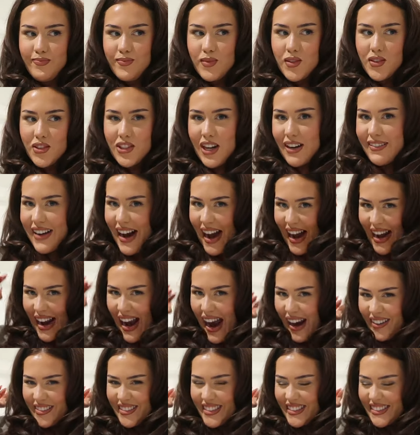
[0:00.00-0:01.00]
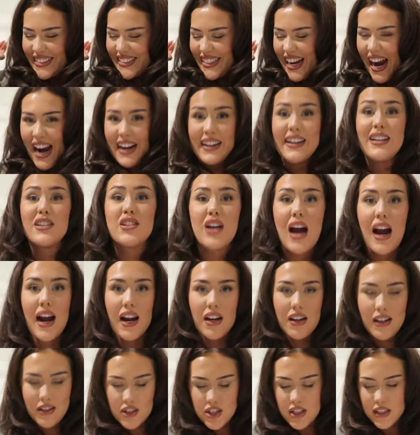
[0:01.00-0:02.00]
Sorry, I
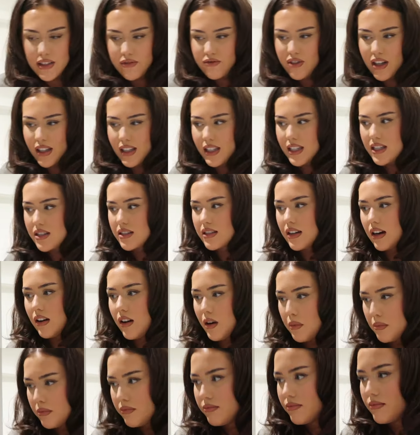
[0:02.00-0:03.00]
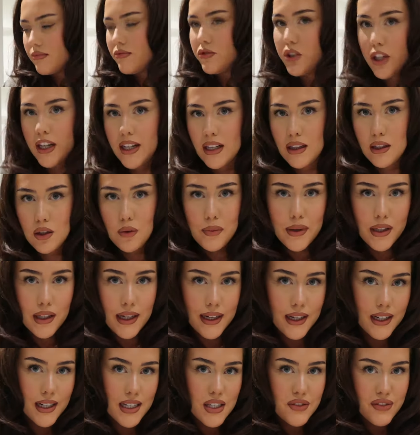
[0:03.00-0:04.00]
actually really need to go. I'm running a little bit
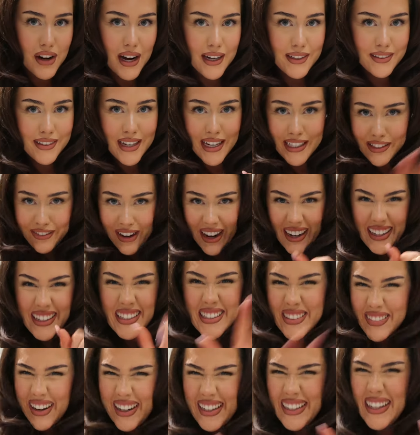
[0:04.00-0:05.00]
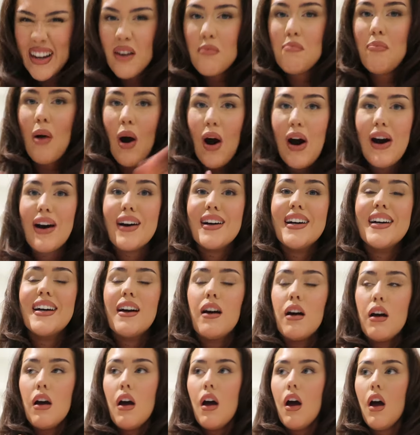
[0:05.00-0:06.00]
late. It's fine. But,
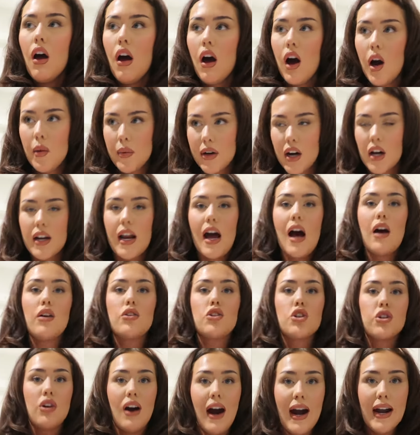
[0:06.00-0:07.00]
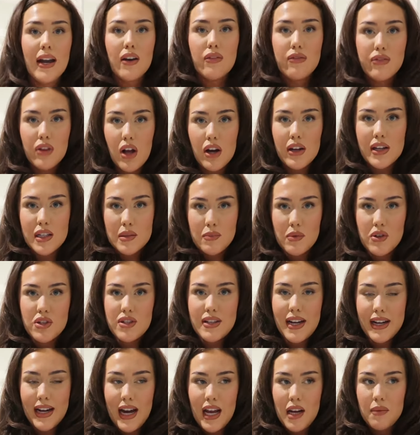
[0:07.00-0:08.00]
oh my God, I'll try and vlog as much
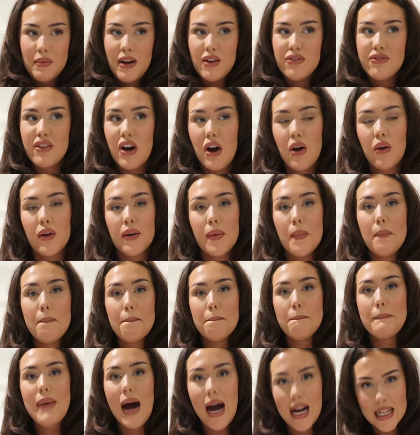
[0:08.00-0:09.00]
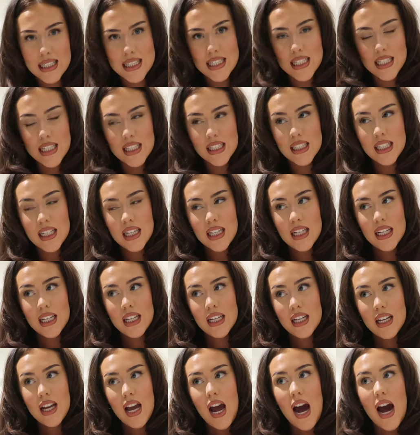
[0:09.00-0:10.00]
as I can on my phone, but
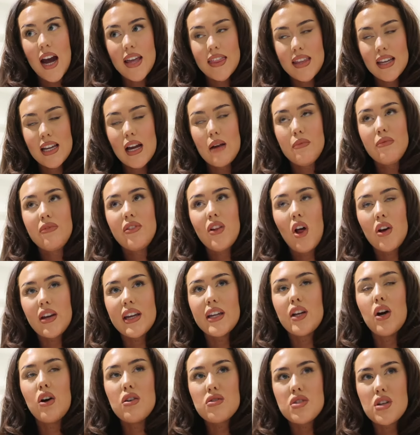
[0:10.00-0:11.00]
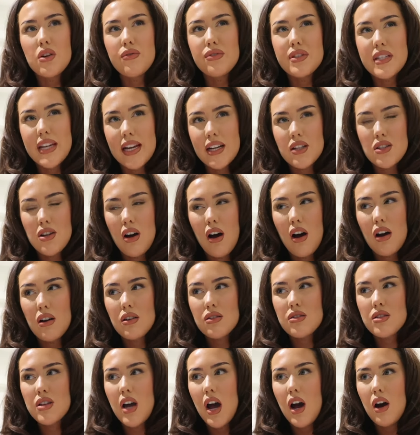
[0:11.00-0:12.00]
I think I'm vlogging also for
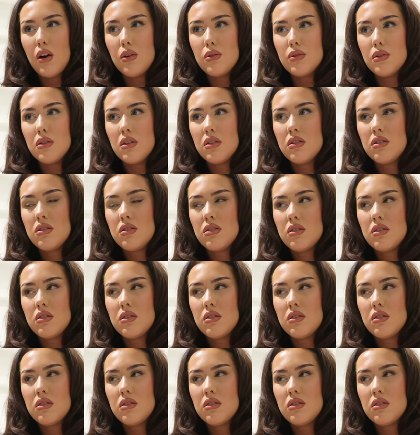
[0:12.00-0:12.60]
TikTok, so